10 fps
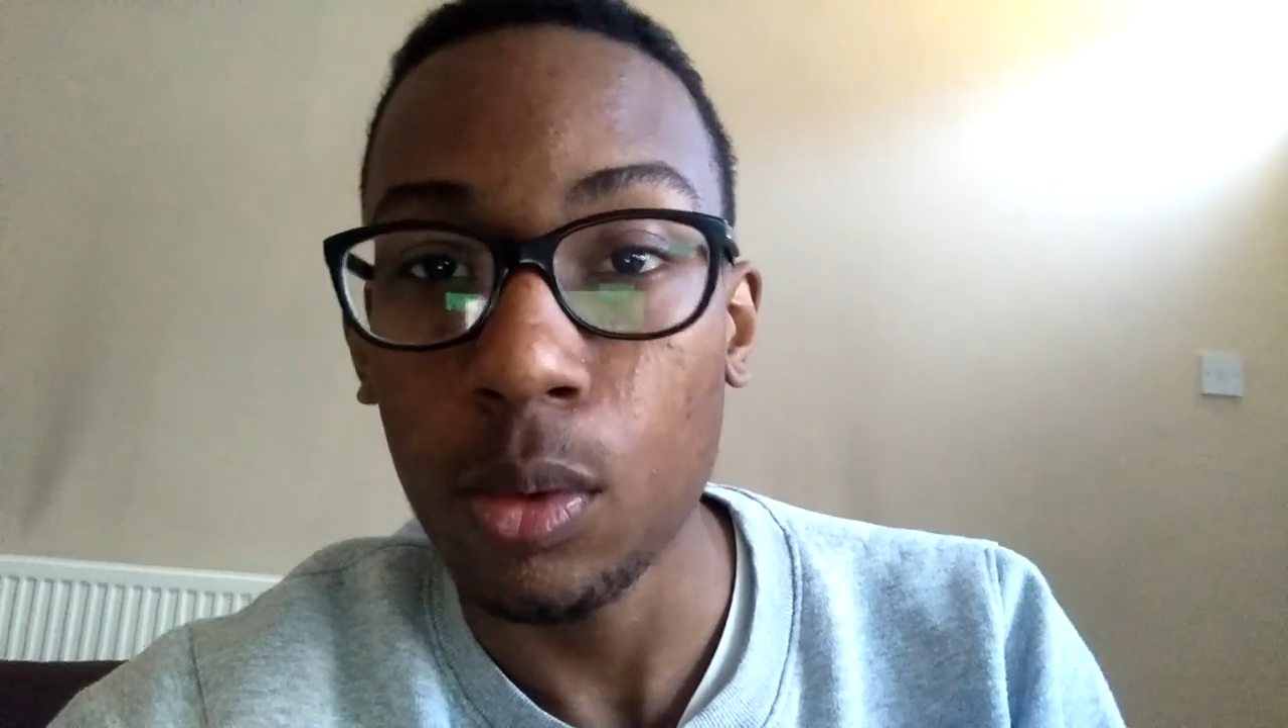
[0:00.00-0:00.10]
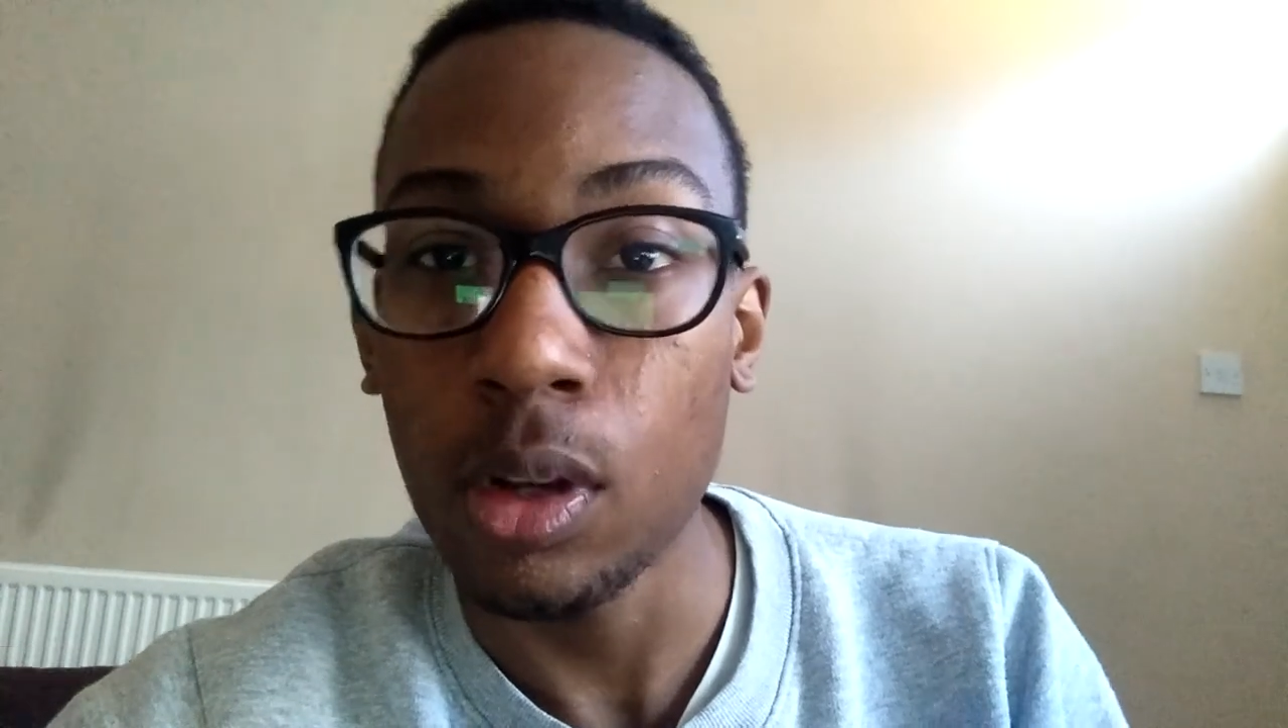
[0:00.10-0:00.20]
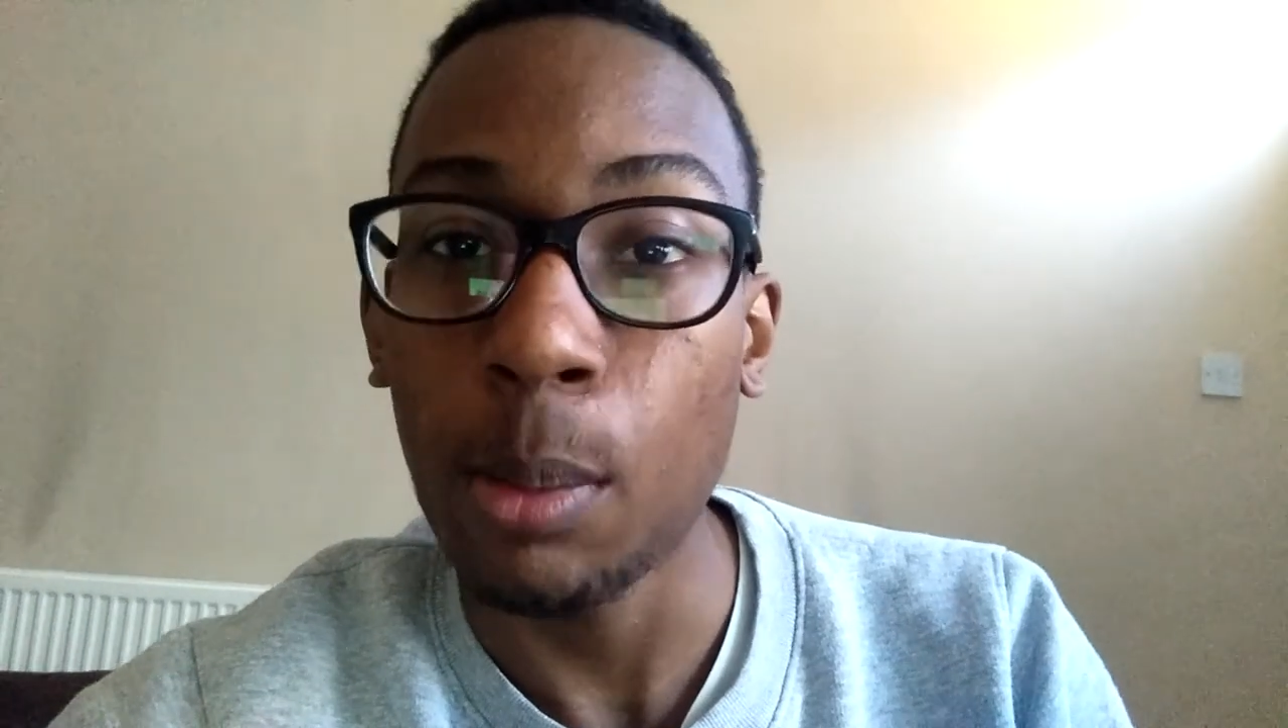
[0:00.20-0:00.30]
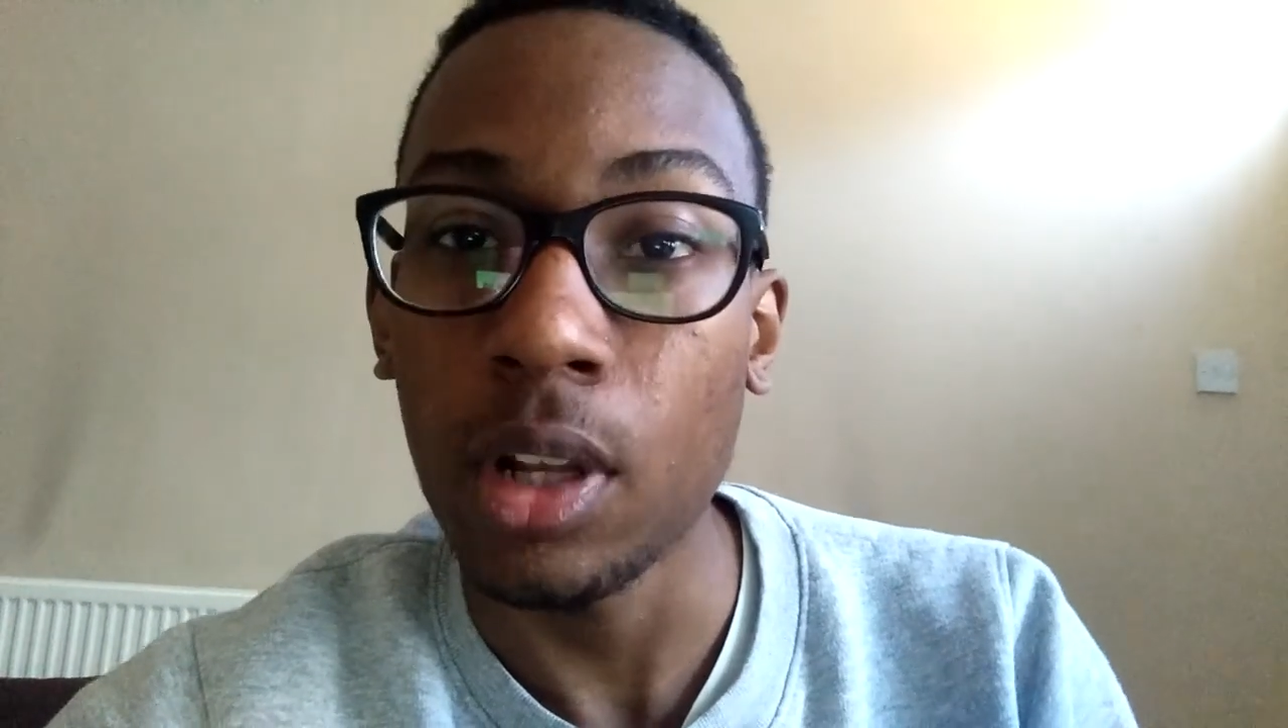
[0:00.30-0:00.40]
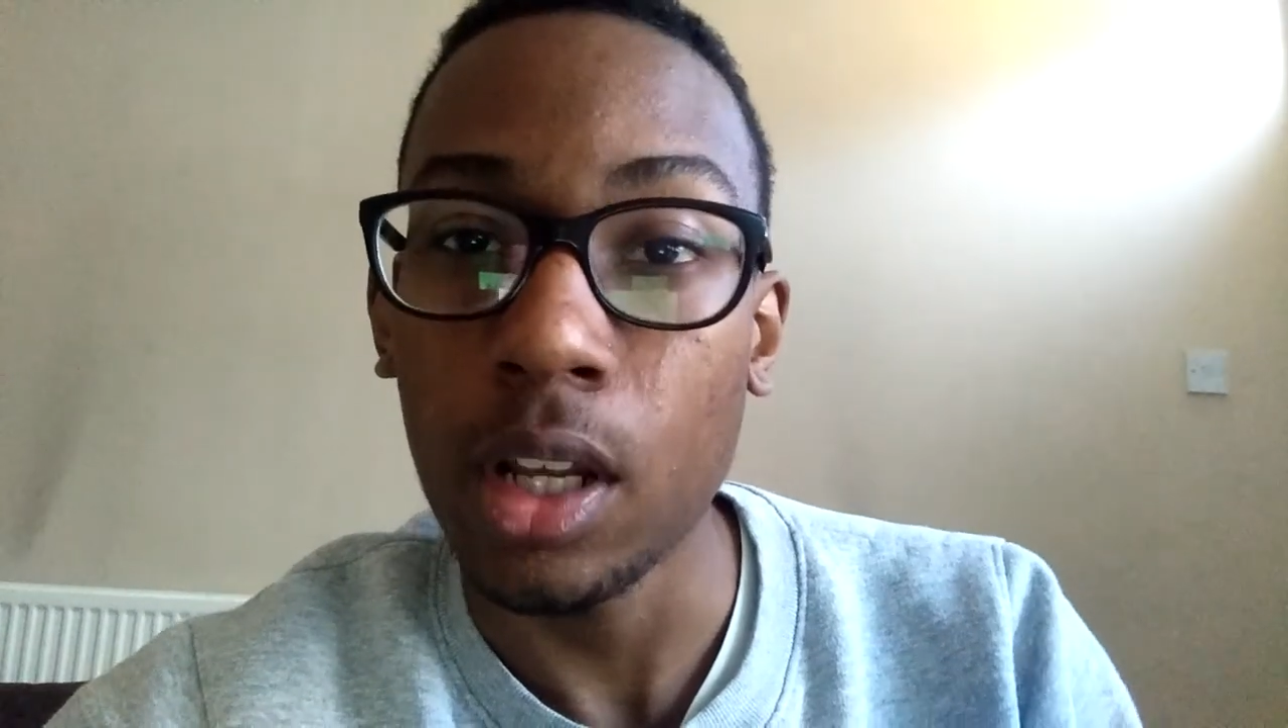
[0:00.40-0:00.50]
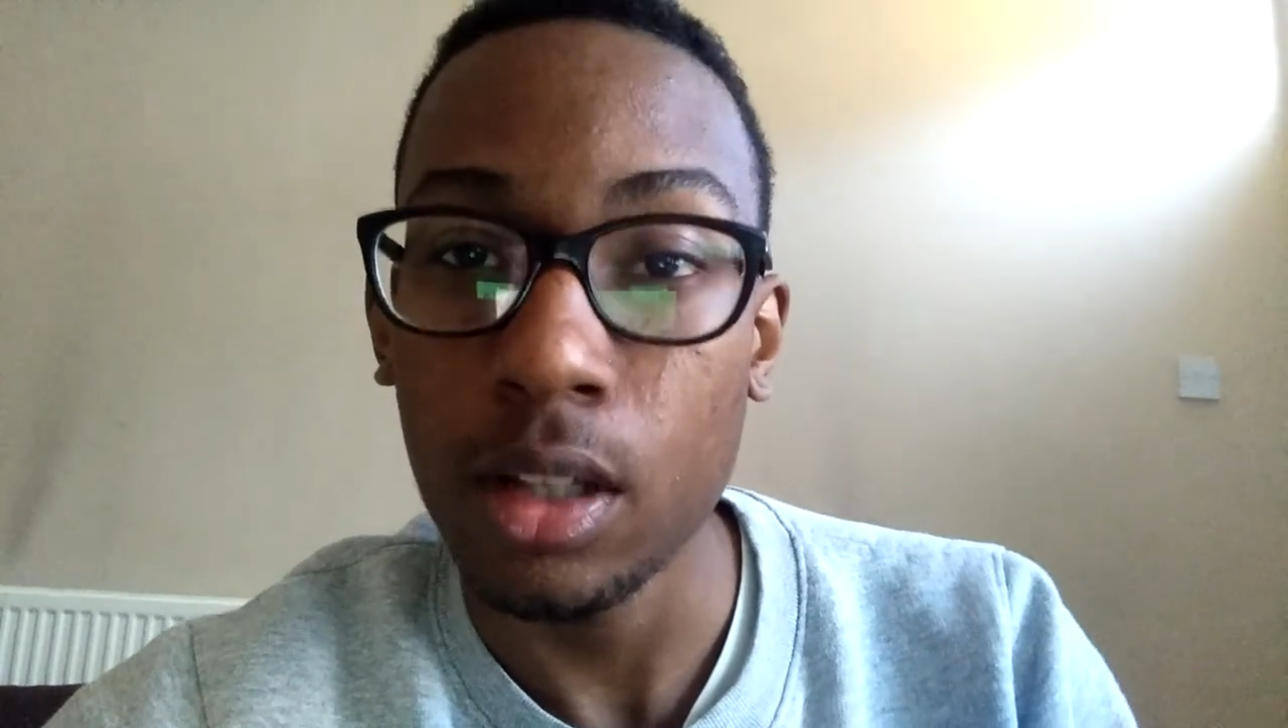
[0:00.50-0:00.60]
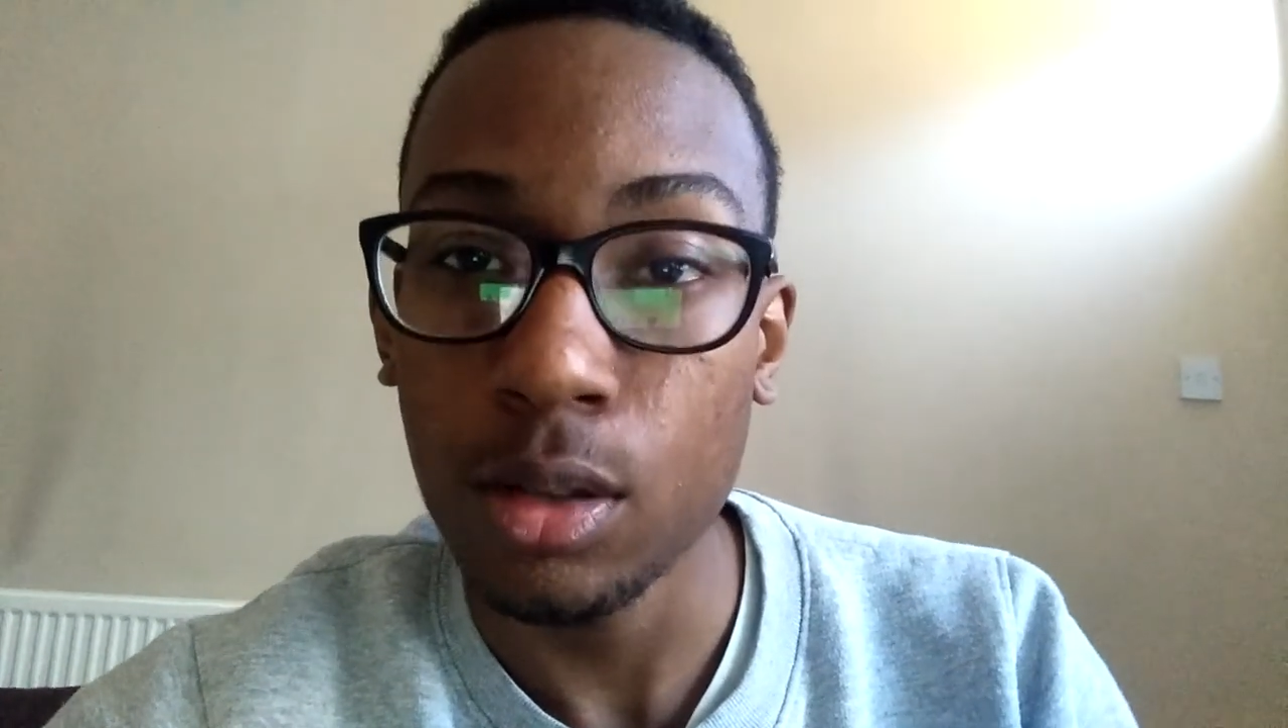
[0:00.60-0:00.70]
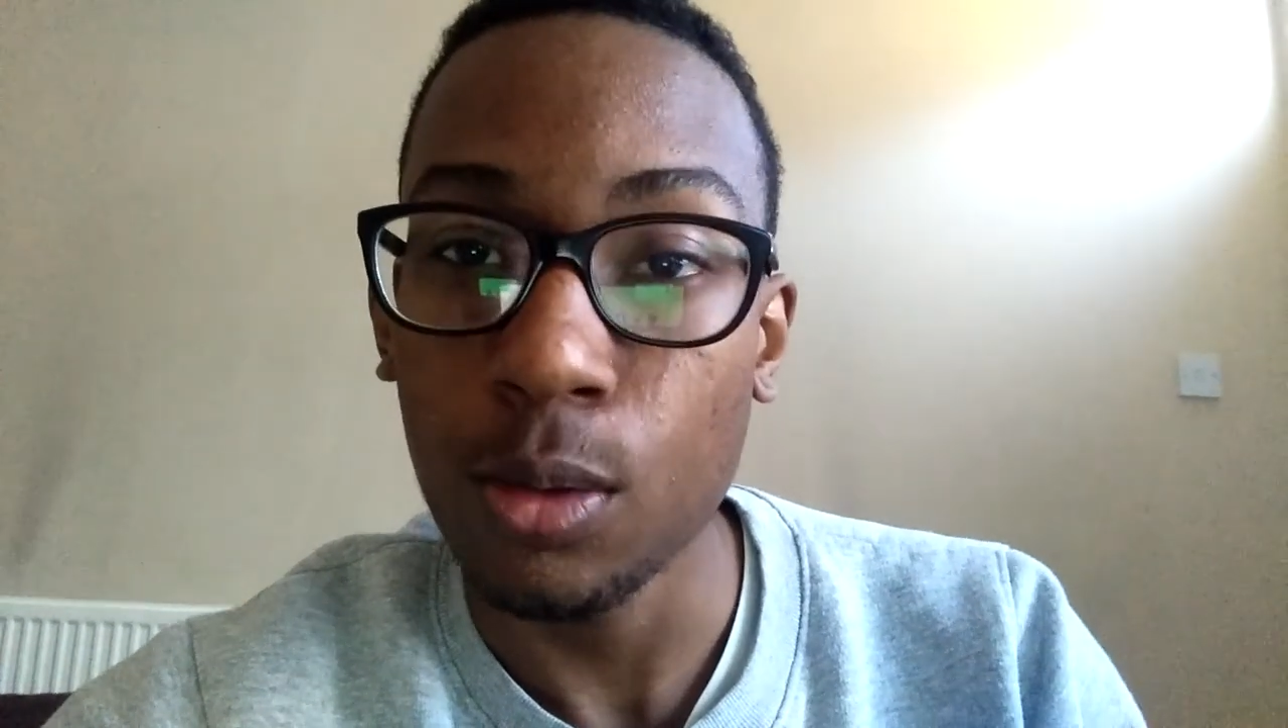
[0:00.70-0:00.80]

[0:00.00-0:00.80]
would emulate